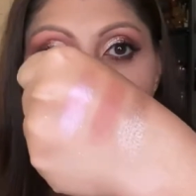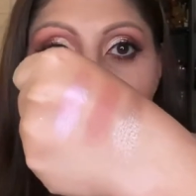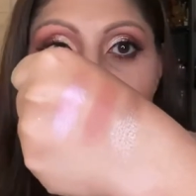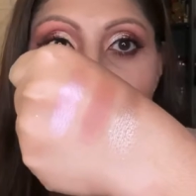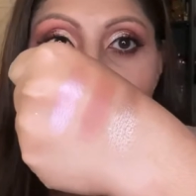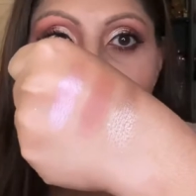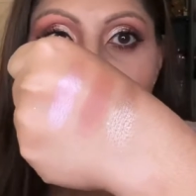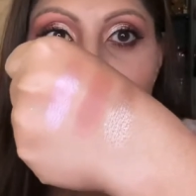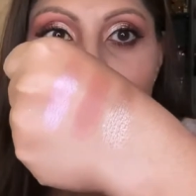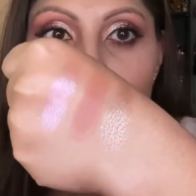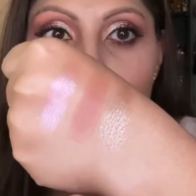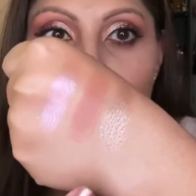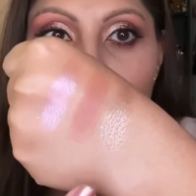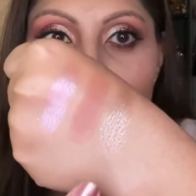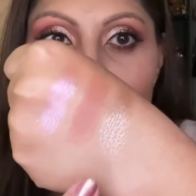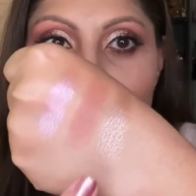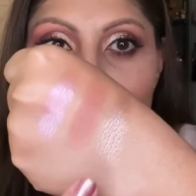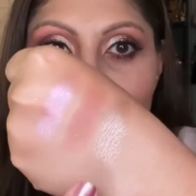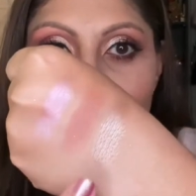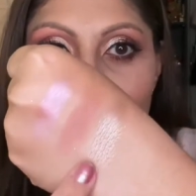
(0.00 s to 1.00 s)
And we
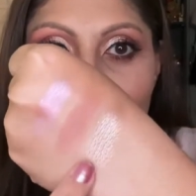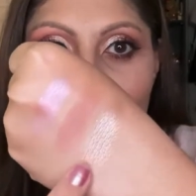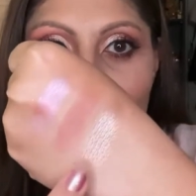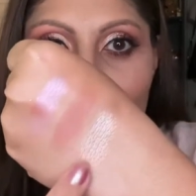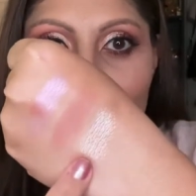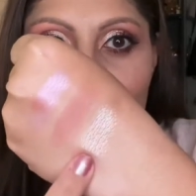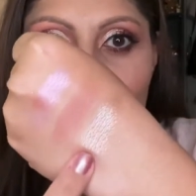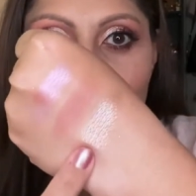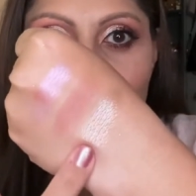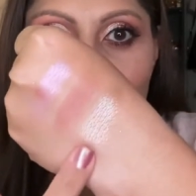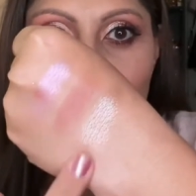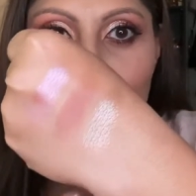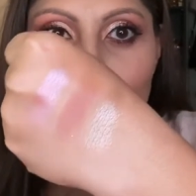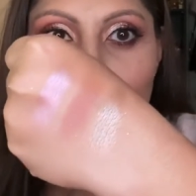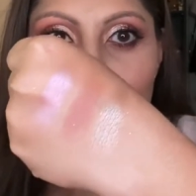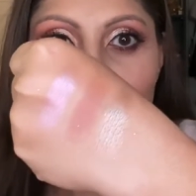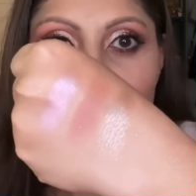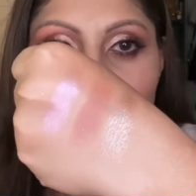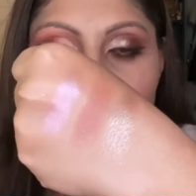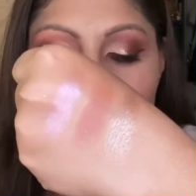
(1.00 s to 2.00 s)
have Tag, which
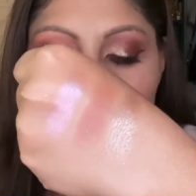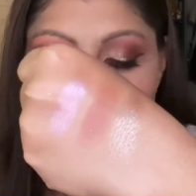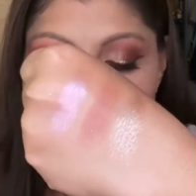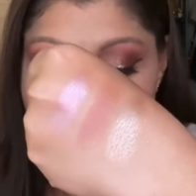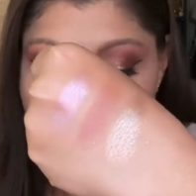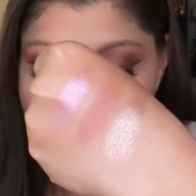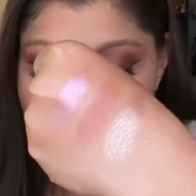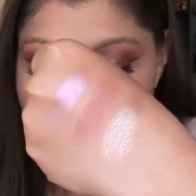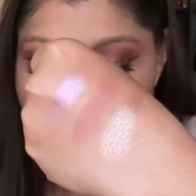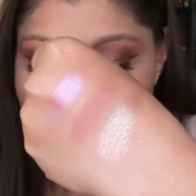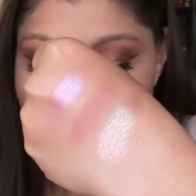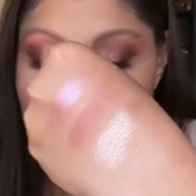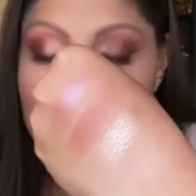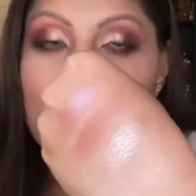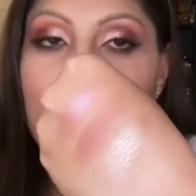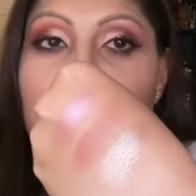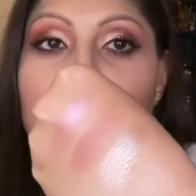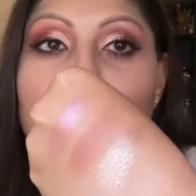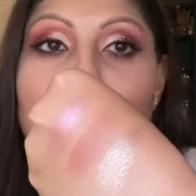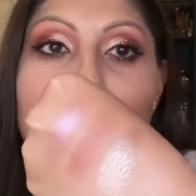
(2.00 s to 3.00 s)
is this one right here,
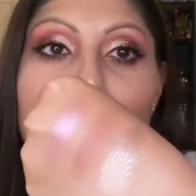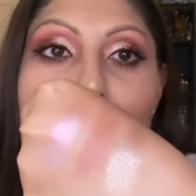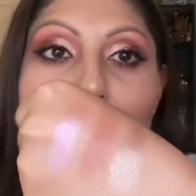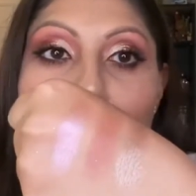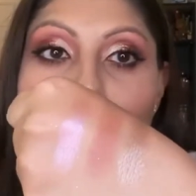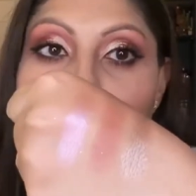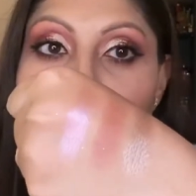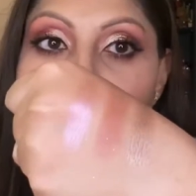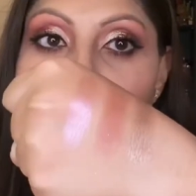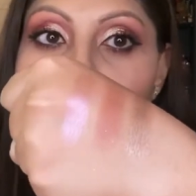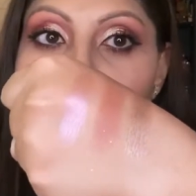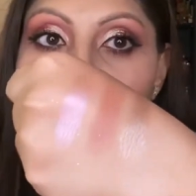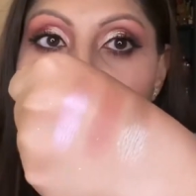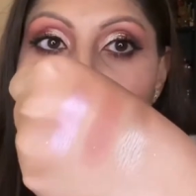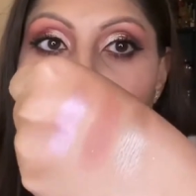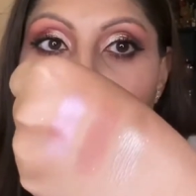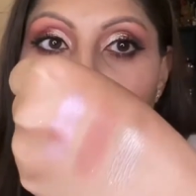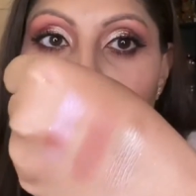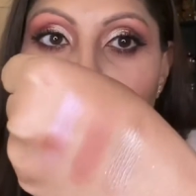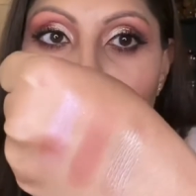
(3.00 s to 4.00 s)
which again is
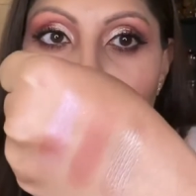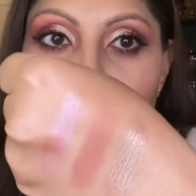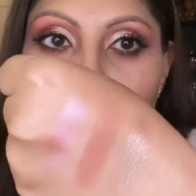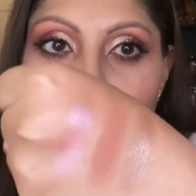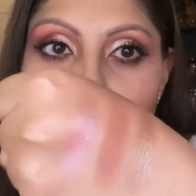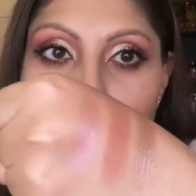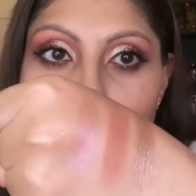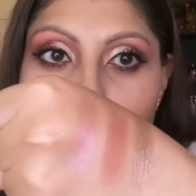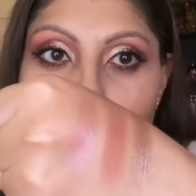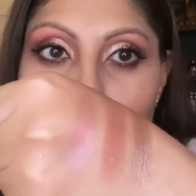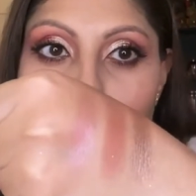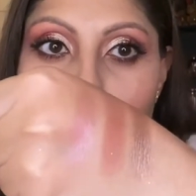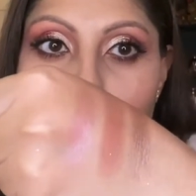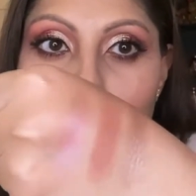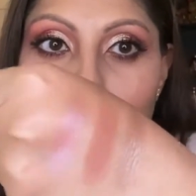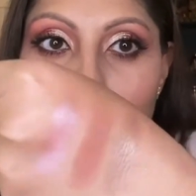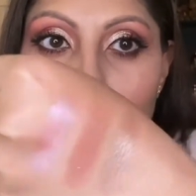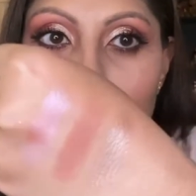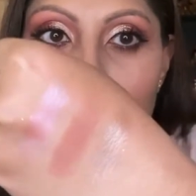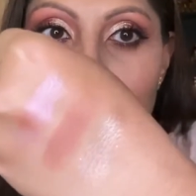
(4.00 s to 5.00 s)
beautiful.
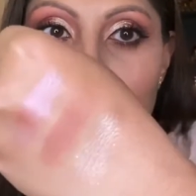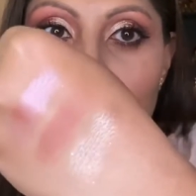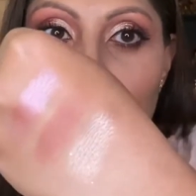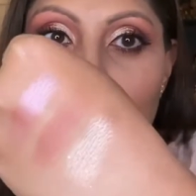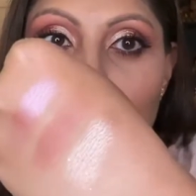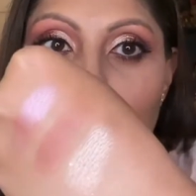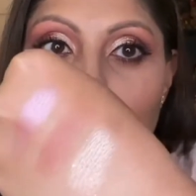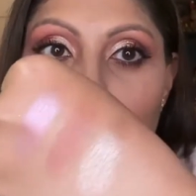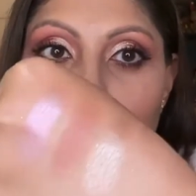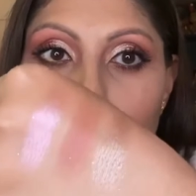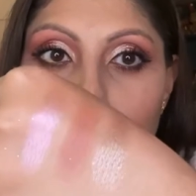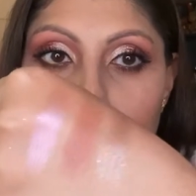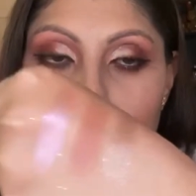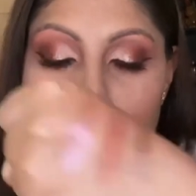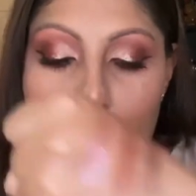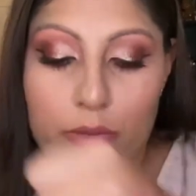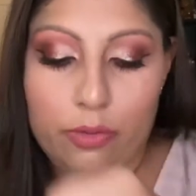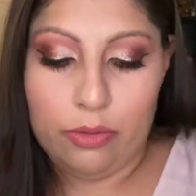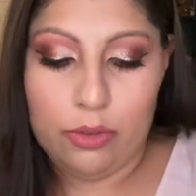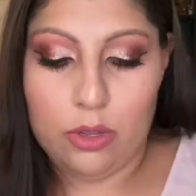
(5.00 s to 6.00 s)
So
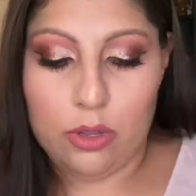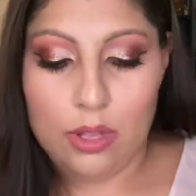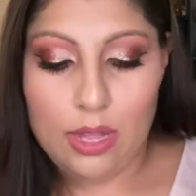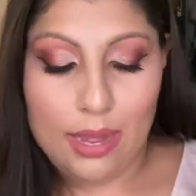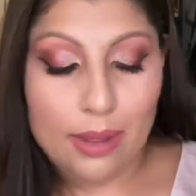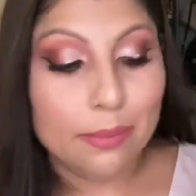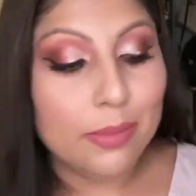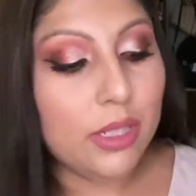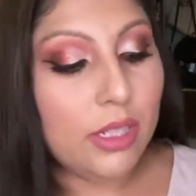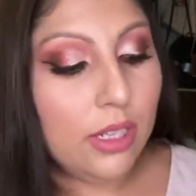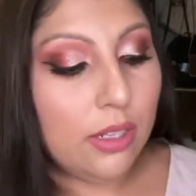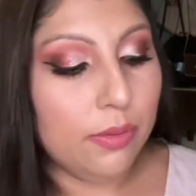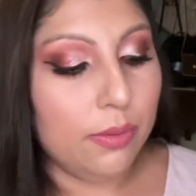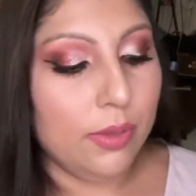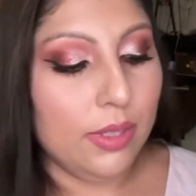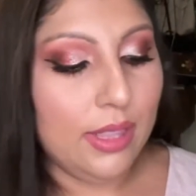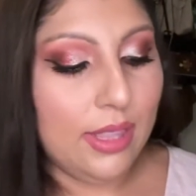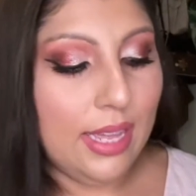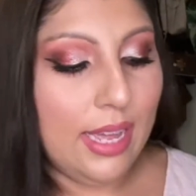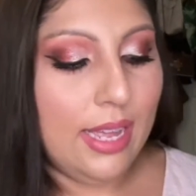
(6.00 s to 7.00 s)
beautiful. I'm in love
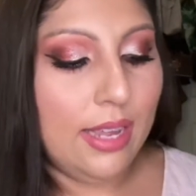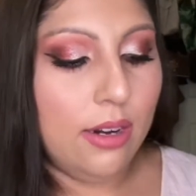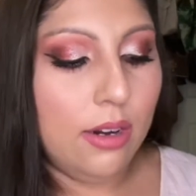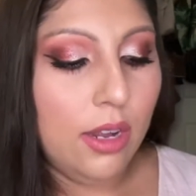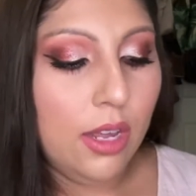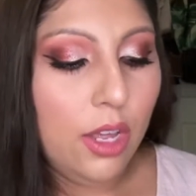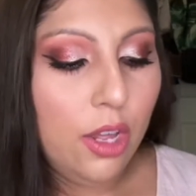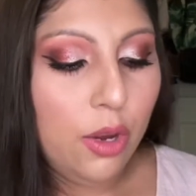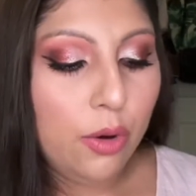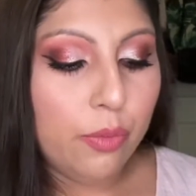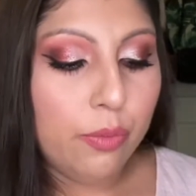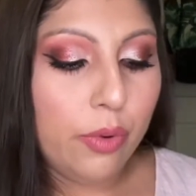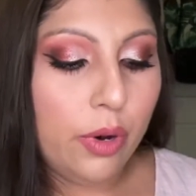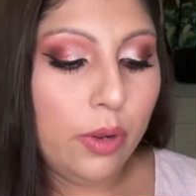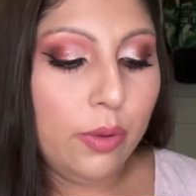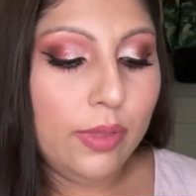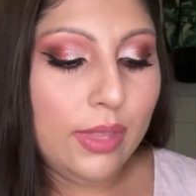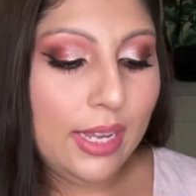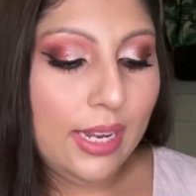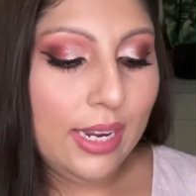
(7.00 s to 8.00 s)
with that
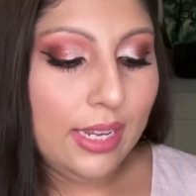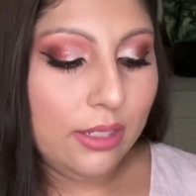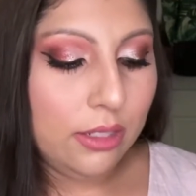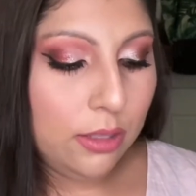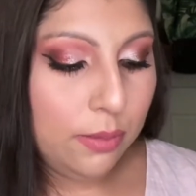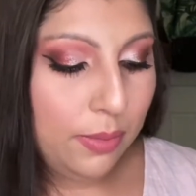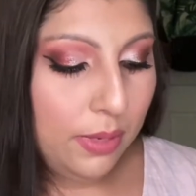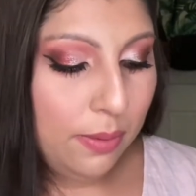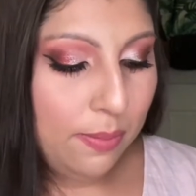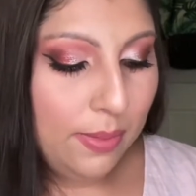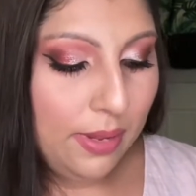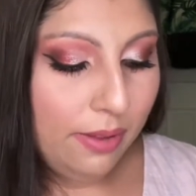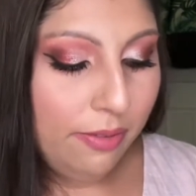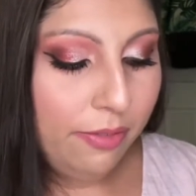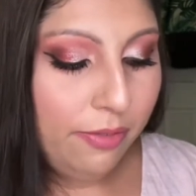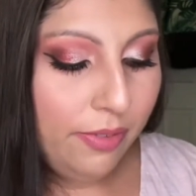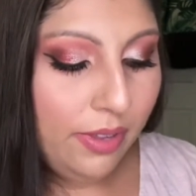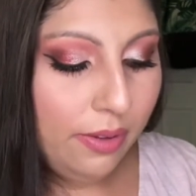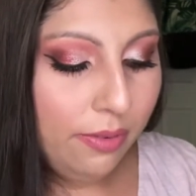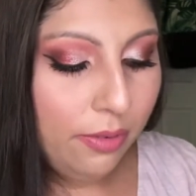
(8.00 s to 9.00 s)
row. That has to be my
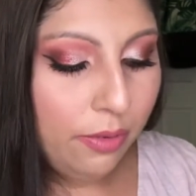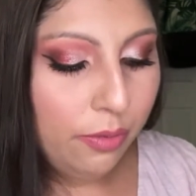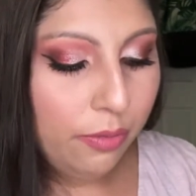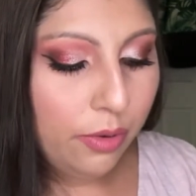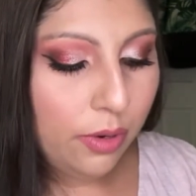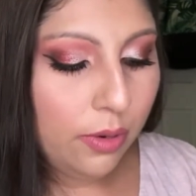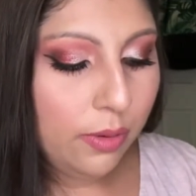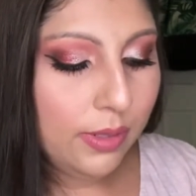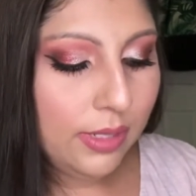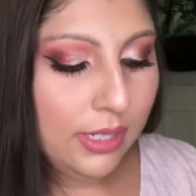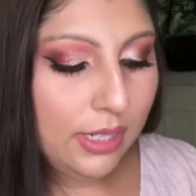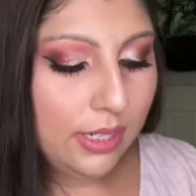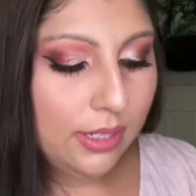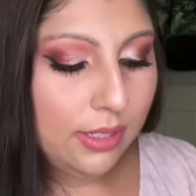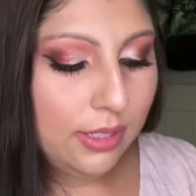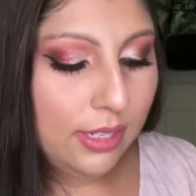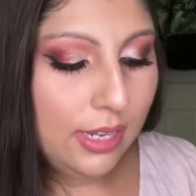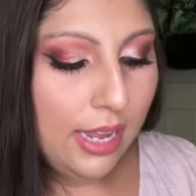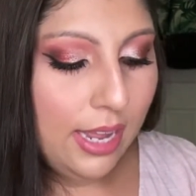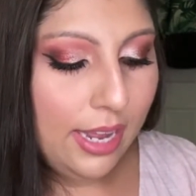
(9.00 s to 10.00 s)
favorite row in the
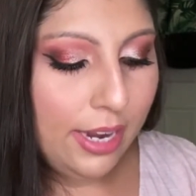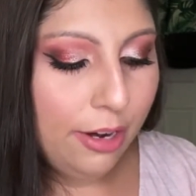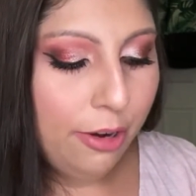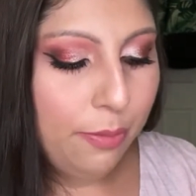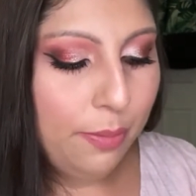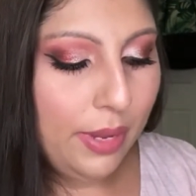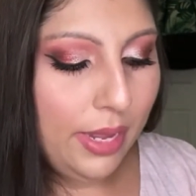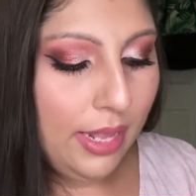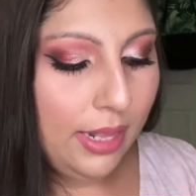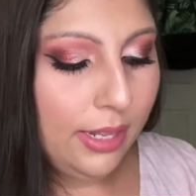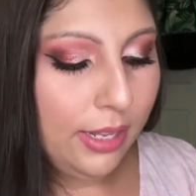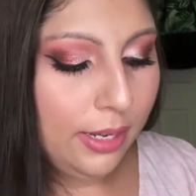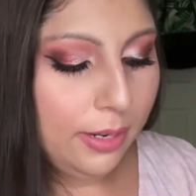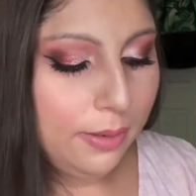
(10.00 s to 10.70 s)
entire palette.